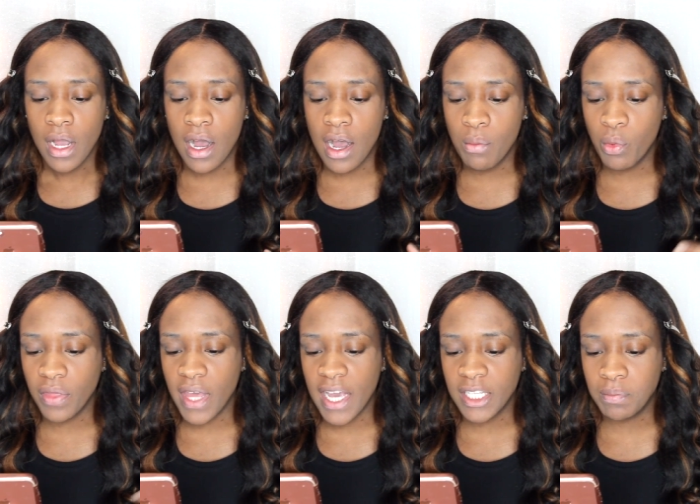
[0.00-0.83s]
Um,
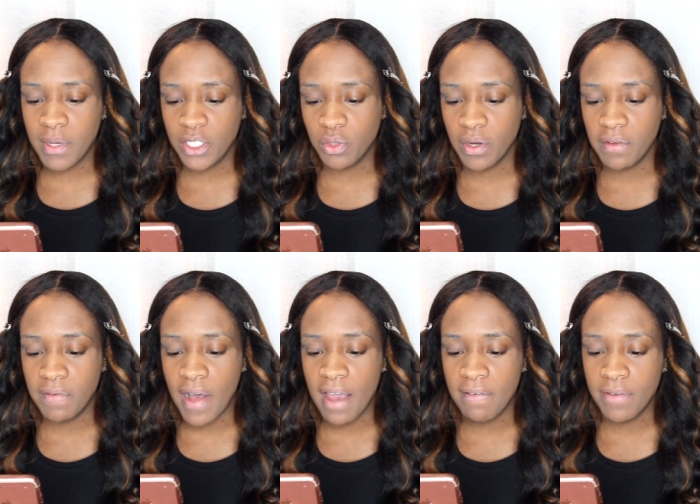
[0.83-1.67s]
with
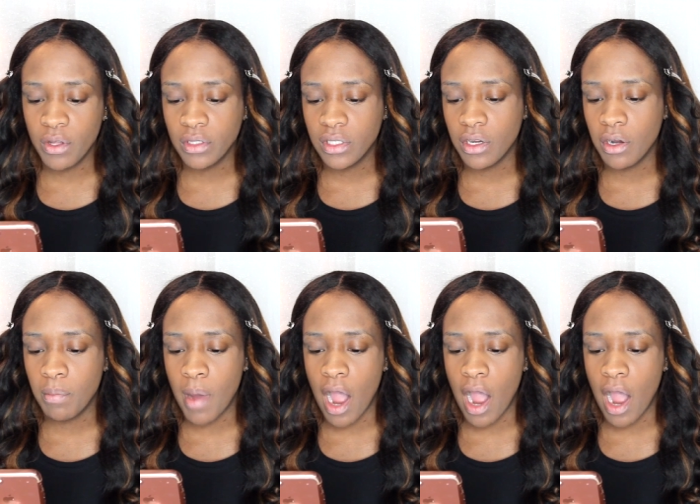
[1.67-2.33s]
SP25 filter,